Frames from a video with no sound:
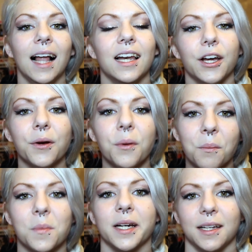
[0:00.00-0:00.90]
Hello,
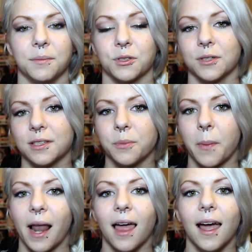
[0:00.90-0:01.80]
my name's Crystal
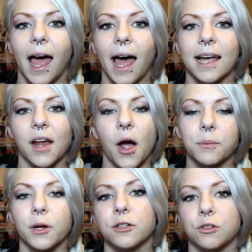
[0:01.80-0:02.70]
Bella and
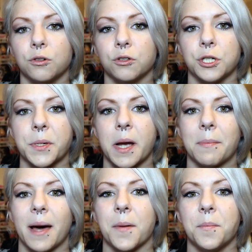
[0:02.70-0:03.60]
I'm going to talk to you
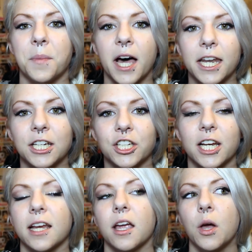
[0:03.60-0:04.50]
about
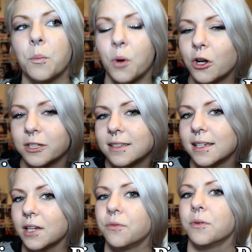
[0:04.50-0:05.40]
punishing
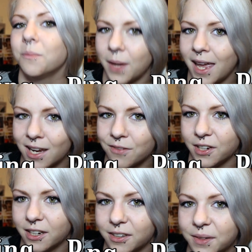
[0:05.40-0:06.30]
positive
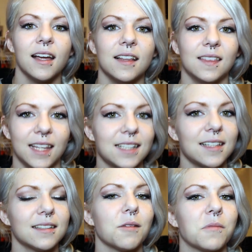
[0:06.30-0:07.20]
behaviour. This
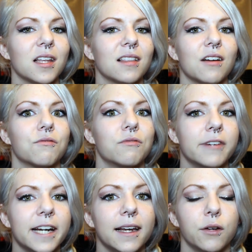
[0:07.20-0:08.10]
is something that
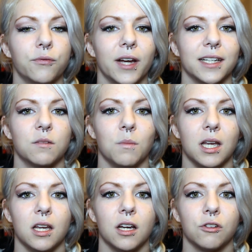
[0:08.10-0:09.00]
really affected
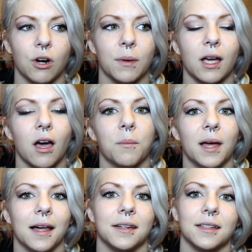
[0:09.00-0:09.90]
me growing up
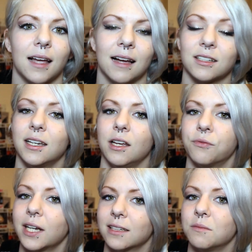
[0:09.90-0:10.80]
and actually
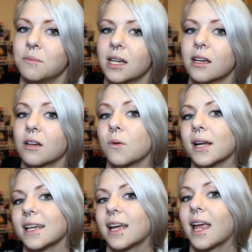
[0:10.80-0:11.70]
affected me in
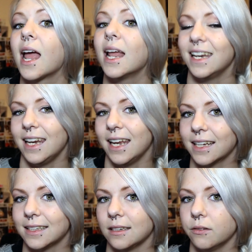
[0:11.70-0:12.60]
quite a
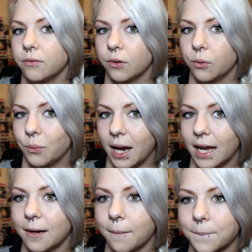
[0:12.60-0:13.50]
negative
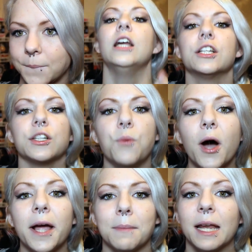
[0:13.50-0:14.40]
way. So
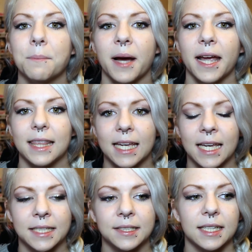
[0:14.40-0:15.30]
what I mean by
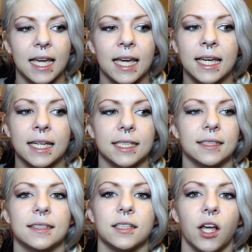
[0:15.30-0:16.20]
this
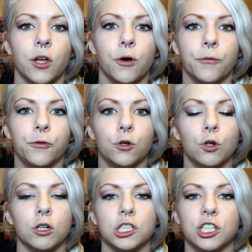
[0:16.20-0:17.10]
is
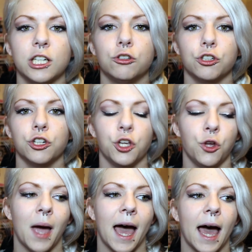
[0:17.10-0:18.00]
for children
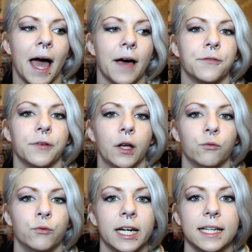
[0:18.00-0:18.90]
who have
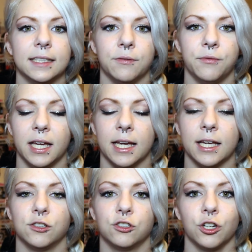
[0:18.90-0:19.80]
really
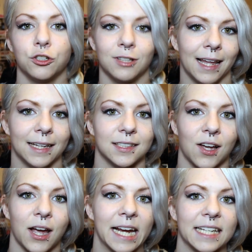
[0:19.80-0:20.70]
severe social
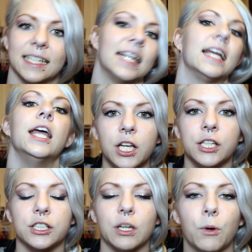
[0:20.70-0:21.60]
anxiety,
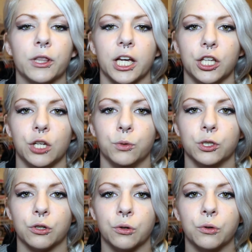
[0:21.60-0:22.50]
someone that you
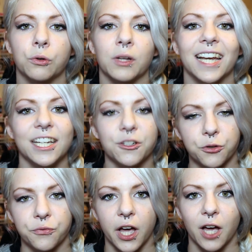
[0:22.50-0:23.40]
would call an
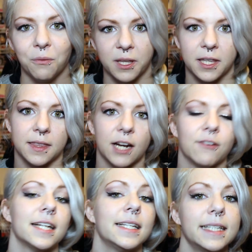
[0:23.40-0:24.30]
introvert, whether
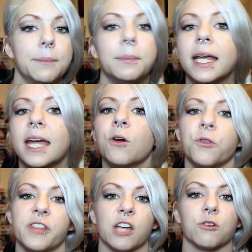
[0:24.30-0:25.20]
they're a sibling,
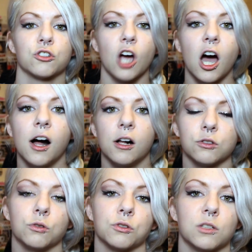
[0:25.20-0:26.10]
they're your
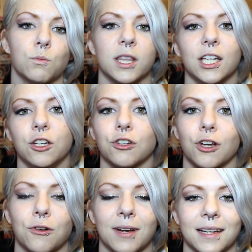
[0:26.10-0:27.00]
child, or someone that you
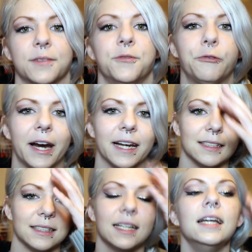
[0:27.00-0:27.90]
know as a friend.